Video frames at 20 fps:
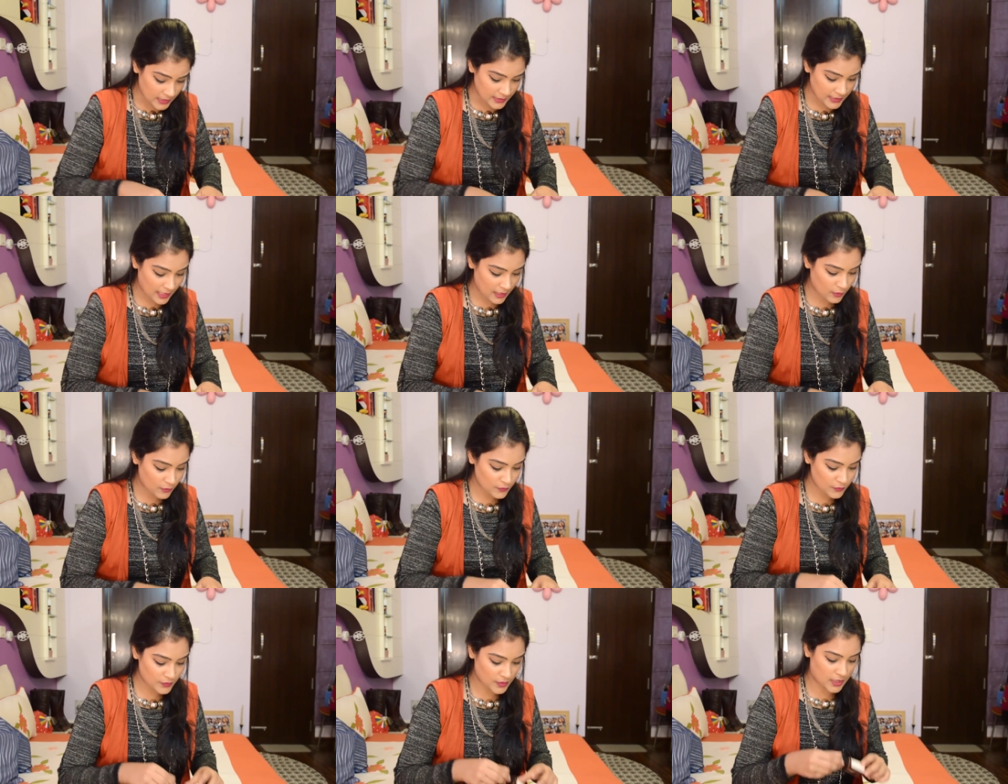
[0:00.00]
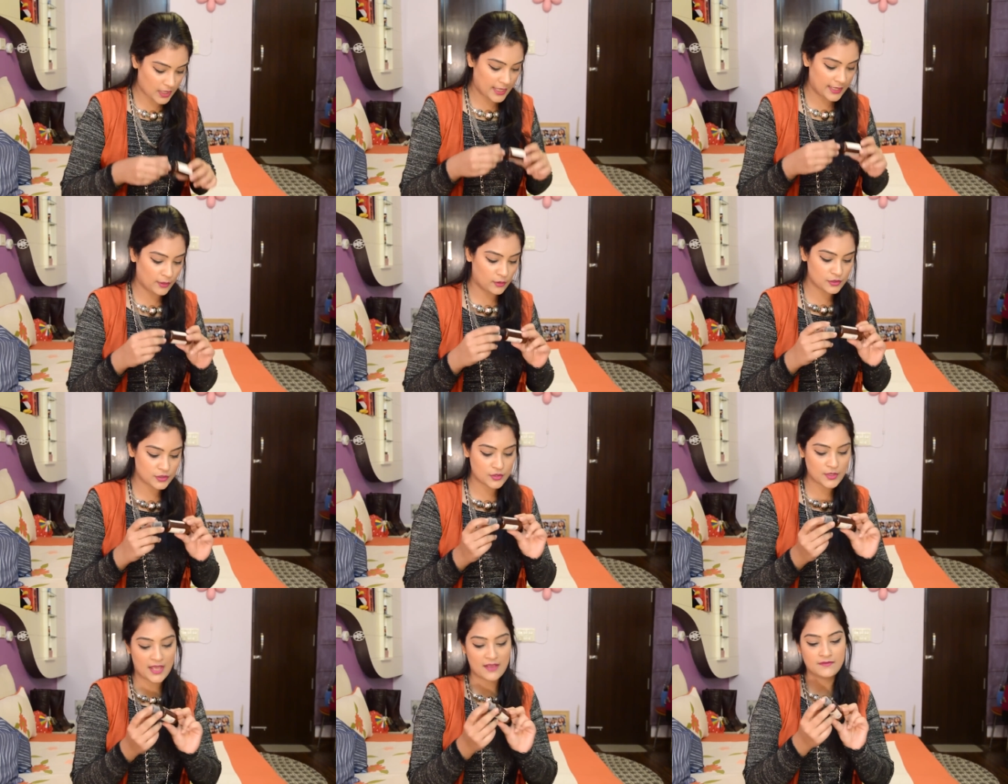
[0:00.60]
Now I
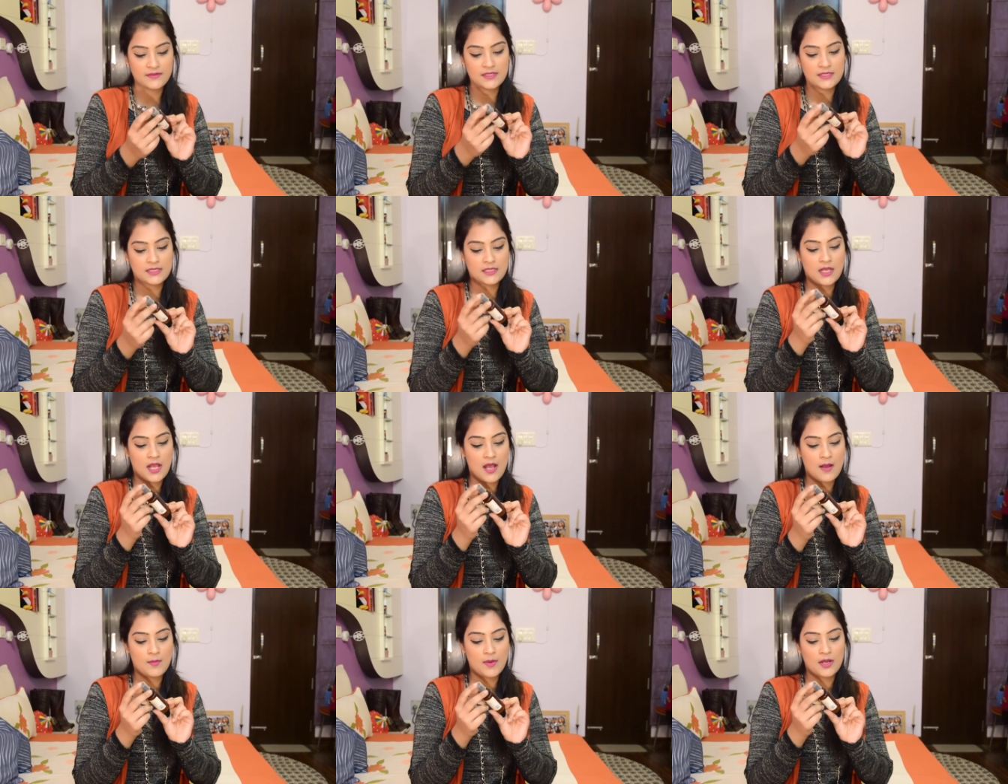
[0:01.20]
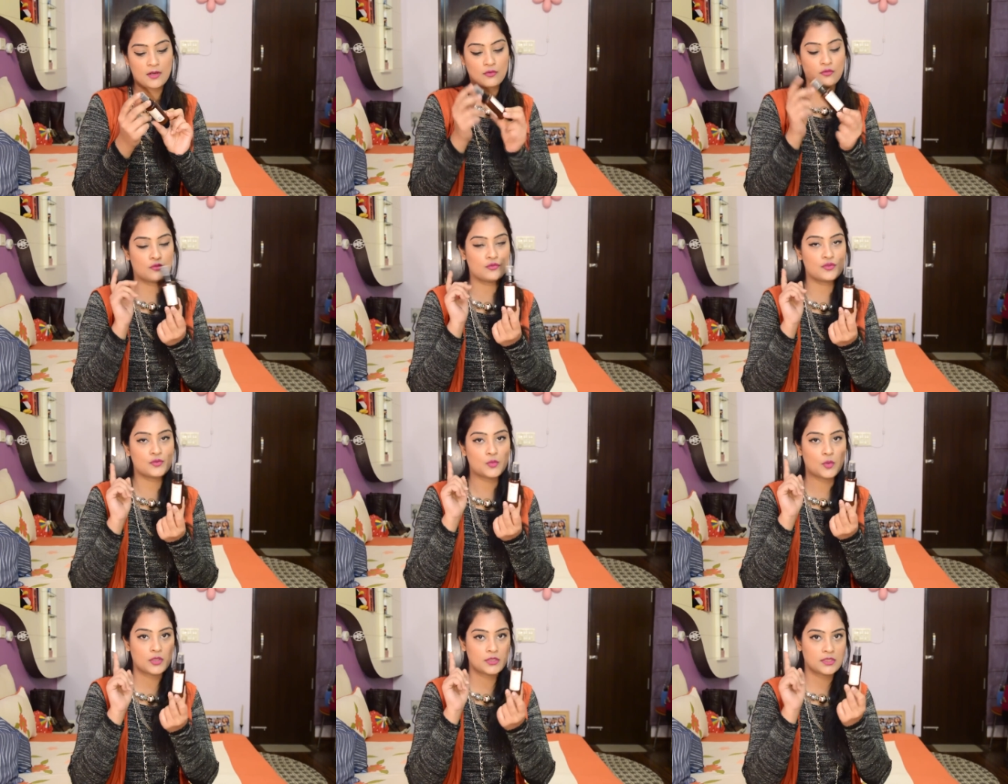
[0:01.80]
also have this Kama
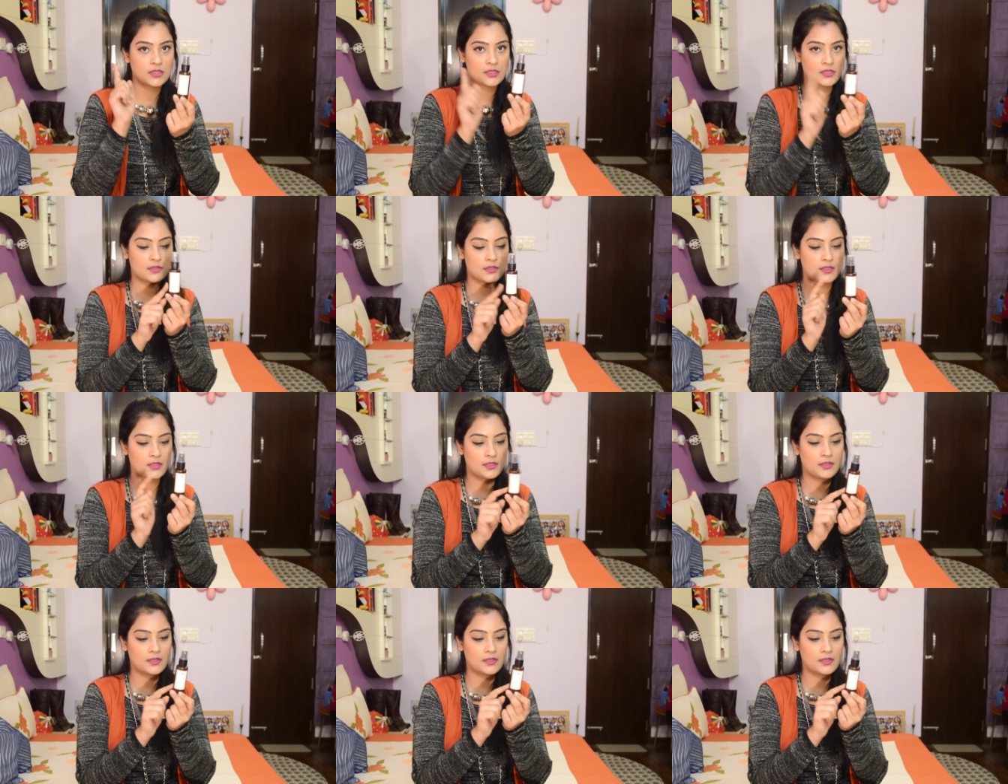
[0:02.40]
rose water